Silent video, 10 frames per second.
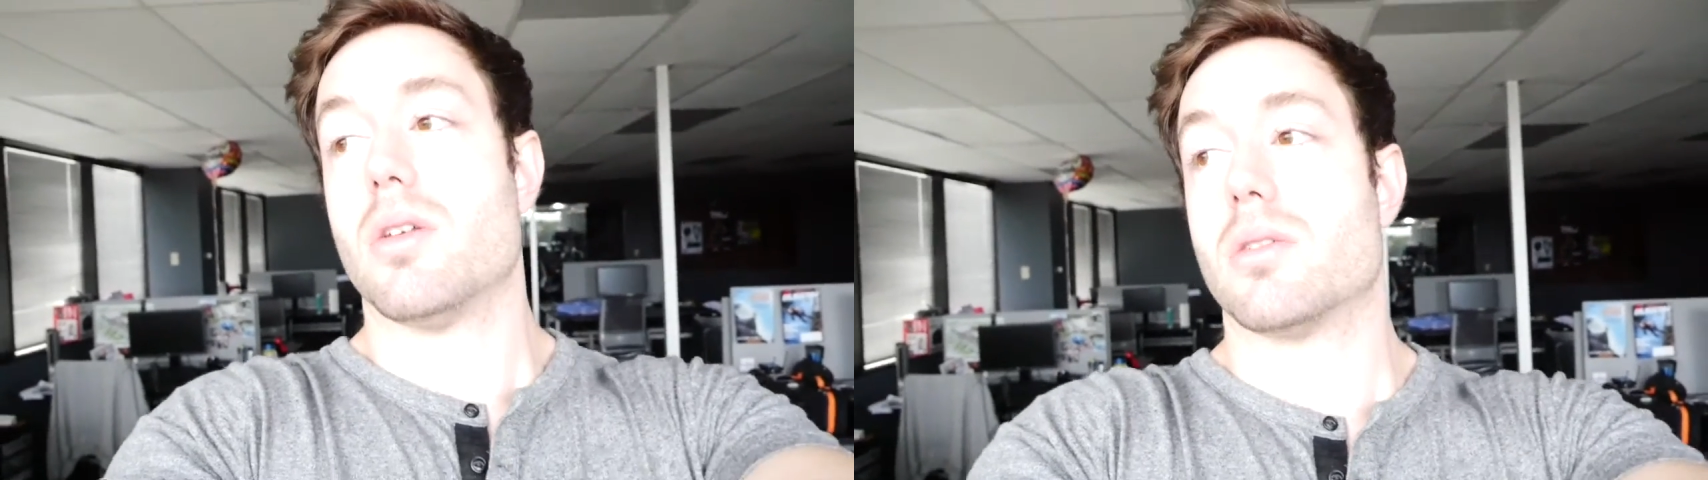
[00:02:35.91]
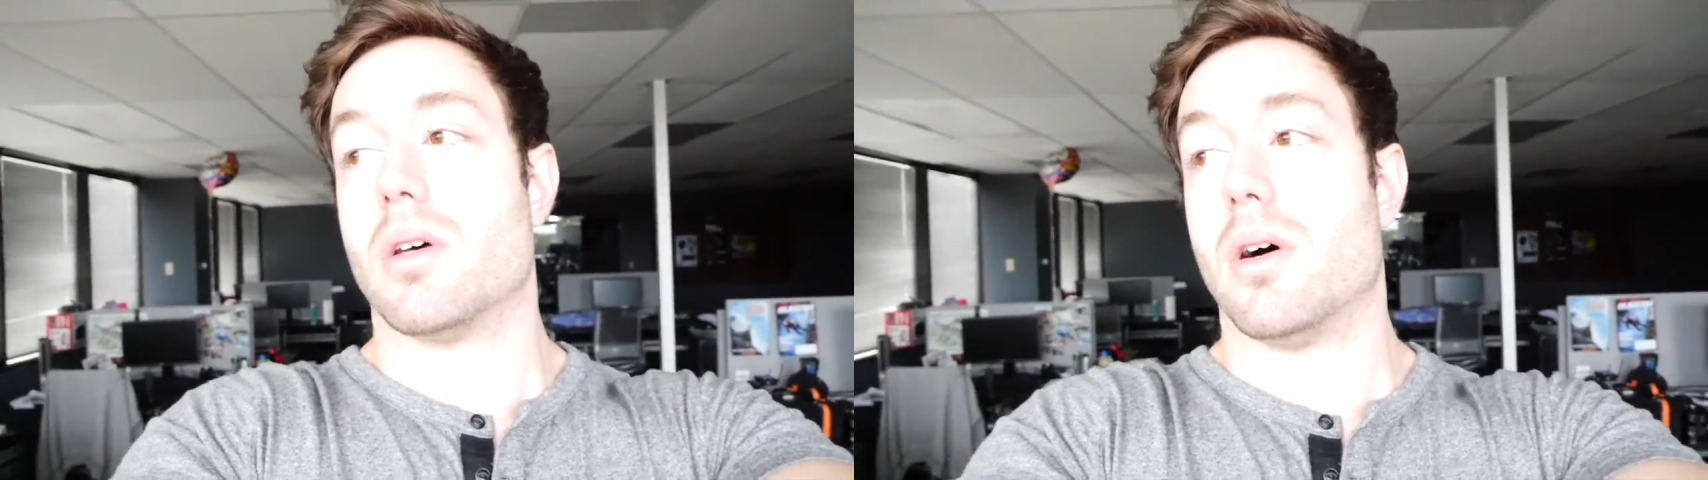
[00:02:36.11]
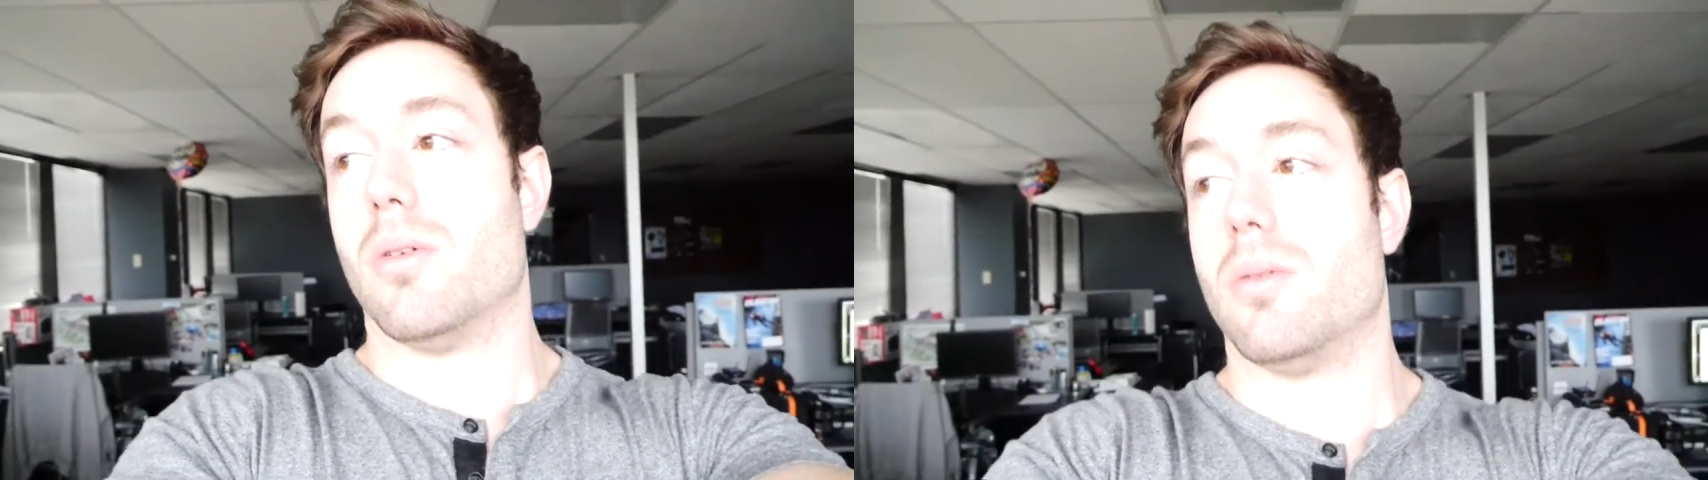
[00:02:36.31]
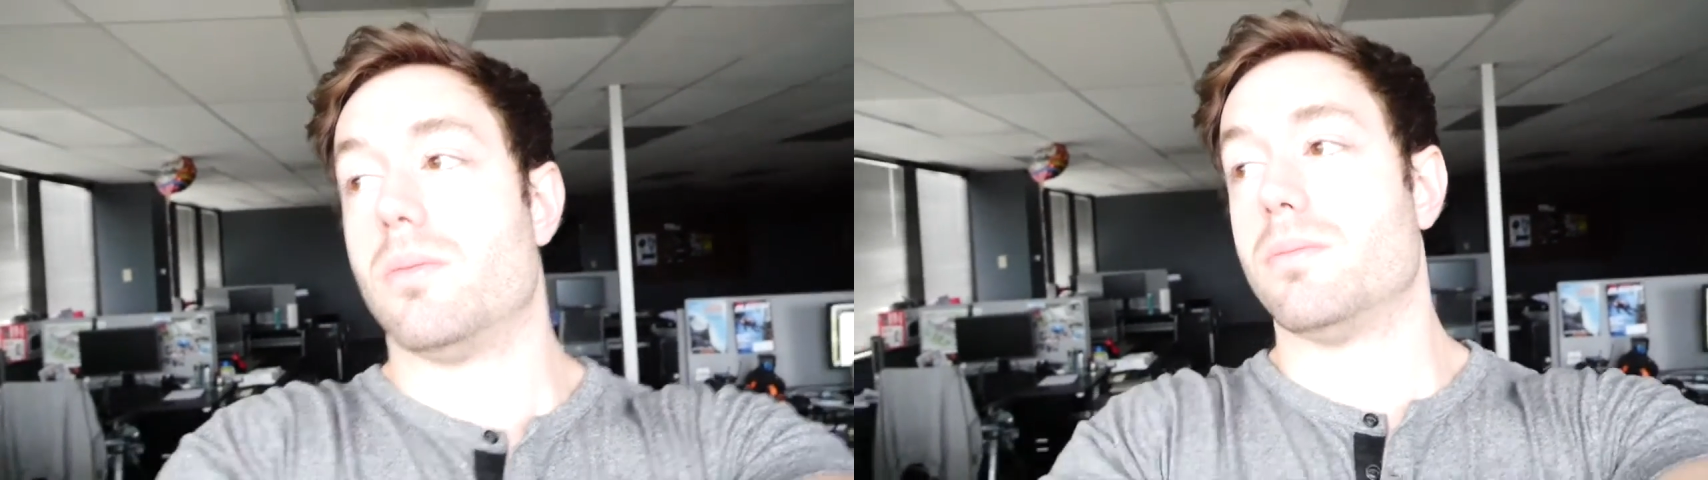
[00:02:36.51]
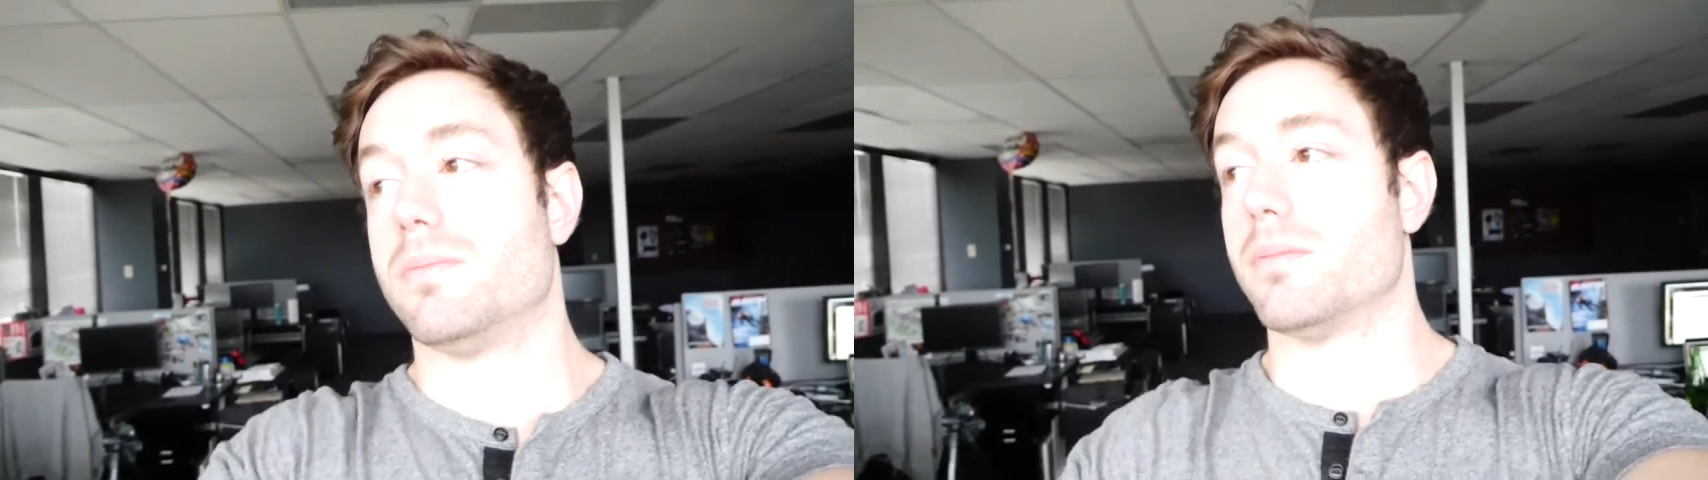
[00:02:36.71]
So
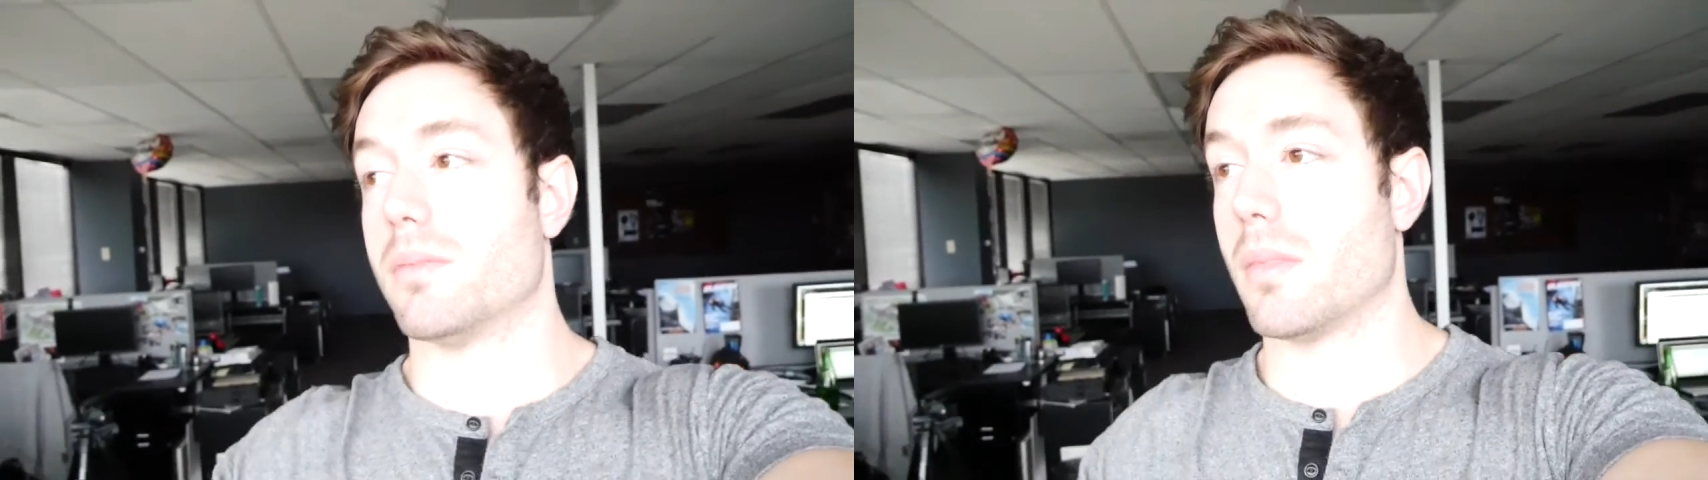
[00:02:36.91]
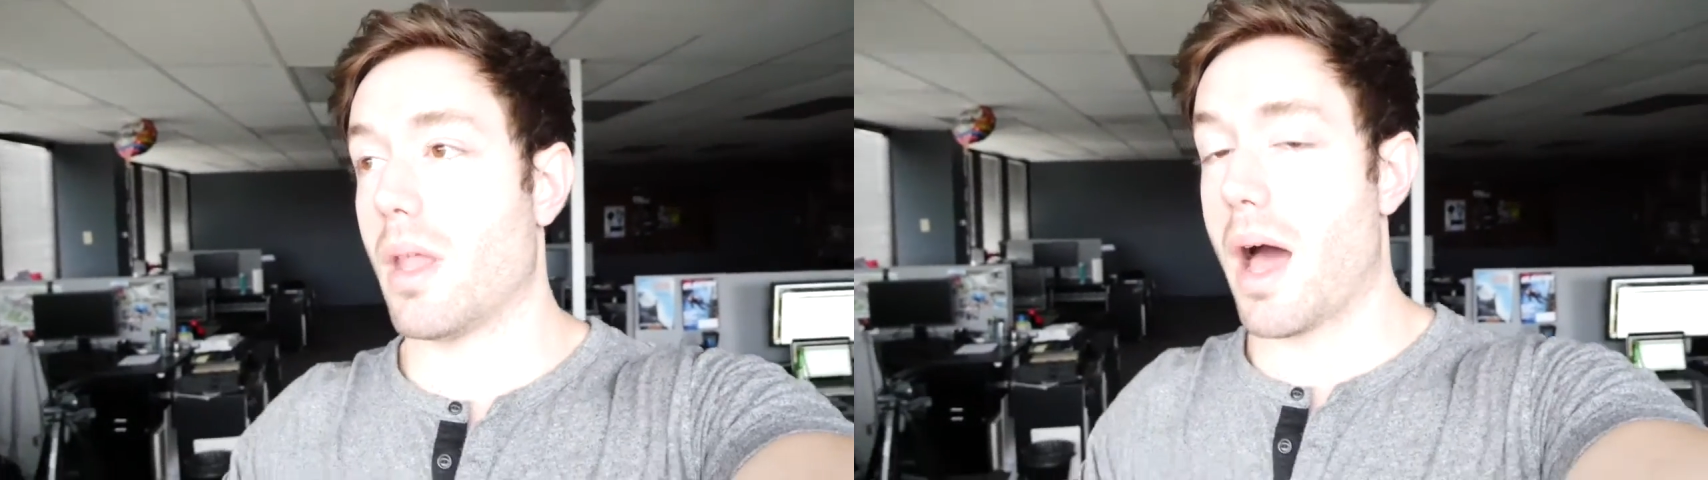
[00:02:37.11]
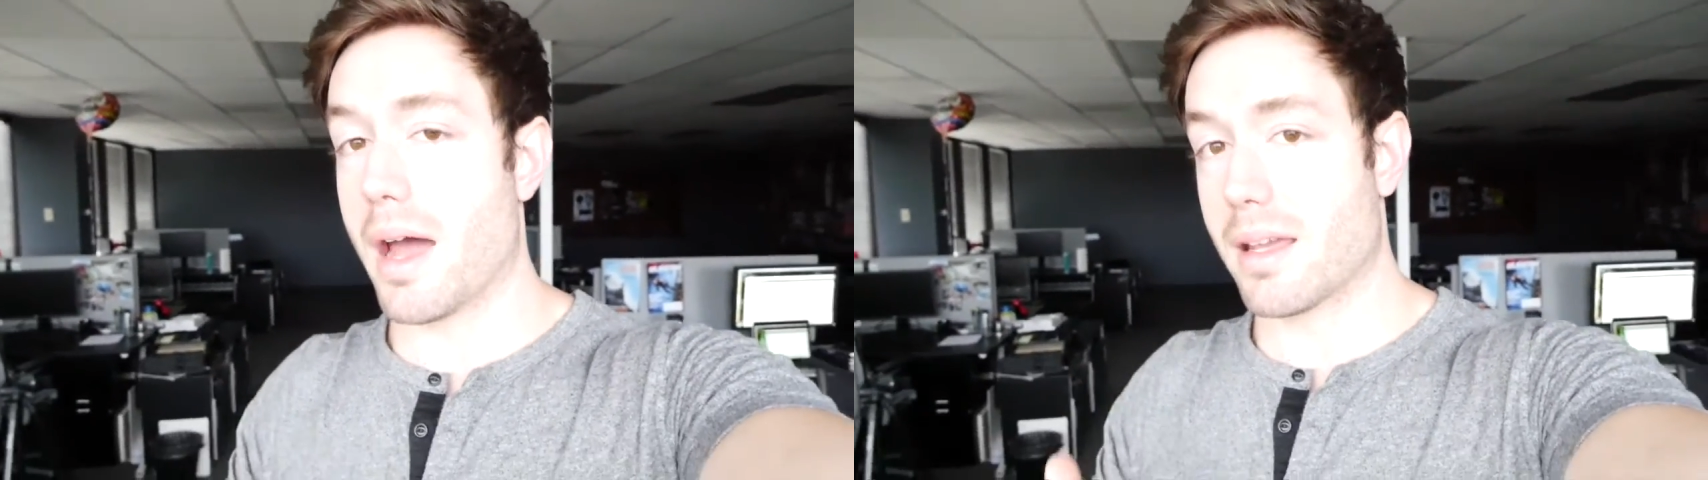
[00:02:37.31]
I